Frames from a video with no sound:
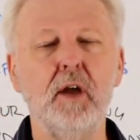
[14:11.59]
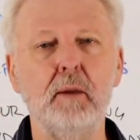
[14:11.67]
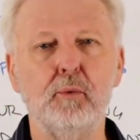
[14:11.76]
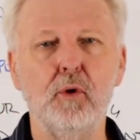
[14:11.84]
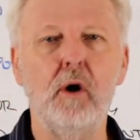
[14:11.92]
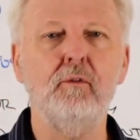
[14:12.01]
a
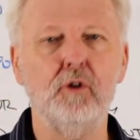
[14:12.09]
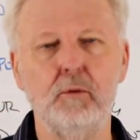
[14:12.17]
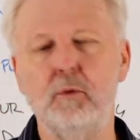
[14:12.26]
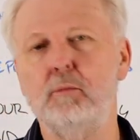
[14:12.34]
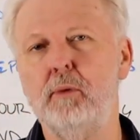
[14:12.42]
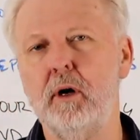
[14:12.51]

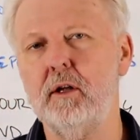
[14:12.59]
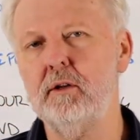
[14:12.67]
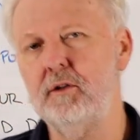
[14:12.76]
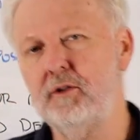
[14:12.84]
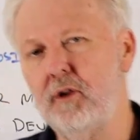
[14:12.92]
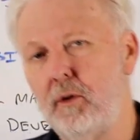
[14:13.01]
profitable product
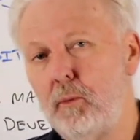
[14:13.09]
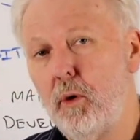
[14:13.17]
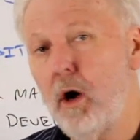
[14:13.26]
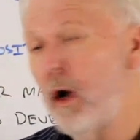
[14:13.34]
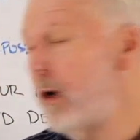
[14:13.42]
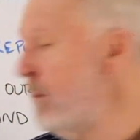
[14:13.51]
in its own
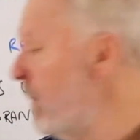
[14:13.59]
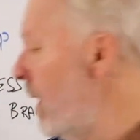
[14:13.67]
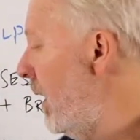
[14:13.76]
right.